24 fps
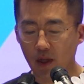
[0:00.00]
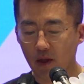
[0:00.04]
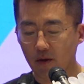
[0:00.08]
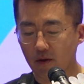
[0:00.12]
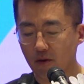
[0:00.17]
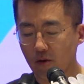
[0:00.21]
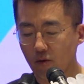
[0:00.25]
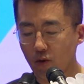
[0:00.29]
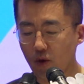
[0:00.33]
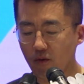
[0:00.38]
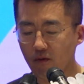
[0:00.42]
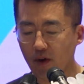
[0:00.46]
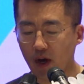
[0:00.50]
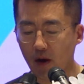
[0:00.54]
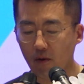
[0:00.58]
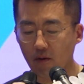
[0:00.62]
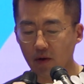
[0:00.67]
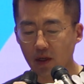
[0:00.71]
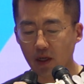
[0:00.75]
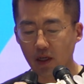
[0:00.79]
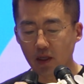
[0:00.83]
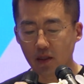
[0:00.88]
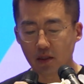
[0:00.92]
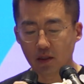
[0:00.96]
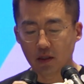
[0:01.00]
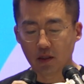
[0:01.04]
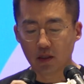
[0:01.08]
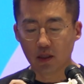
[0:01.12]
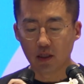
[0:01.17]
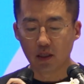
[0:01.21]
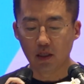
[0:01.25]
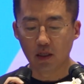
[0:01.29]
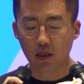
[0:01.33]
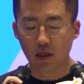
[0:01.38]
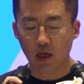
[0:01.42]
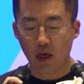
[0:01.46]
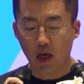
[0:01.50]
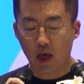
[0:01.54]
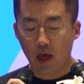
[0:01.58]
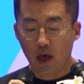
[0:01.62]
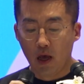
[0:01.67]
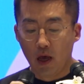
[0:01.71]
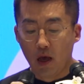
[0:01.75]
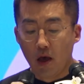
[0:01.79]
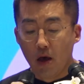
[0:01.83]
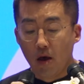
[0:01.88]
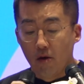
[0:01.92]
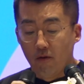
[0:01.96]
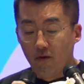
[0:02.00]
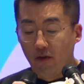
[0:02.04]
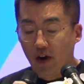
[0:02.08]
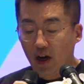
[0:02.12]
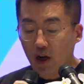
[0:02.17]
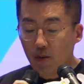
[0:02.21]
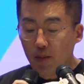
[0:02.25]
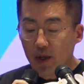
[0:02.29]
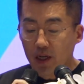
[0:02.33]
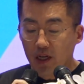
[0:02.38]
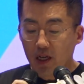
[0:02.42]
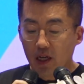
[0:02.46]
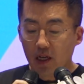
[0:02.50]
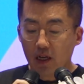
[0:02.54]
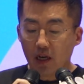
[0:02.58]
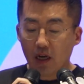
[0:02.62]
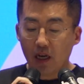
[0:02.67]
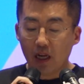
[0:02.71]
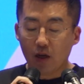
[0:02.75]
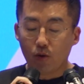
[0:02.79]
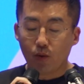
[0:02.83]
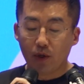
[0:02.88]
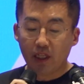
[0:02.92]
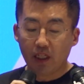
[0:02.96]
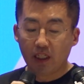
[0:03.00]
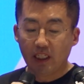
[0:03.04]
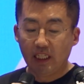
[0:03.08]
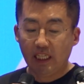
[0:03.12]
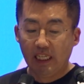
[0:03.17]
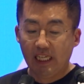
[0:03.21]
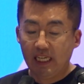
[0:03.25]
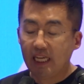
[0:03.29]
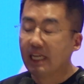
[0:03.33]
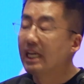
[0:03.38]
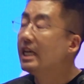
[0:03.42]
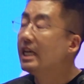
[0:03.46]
that we found is the fragmented liquidity.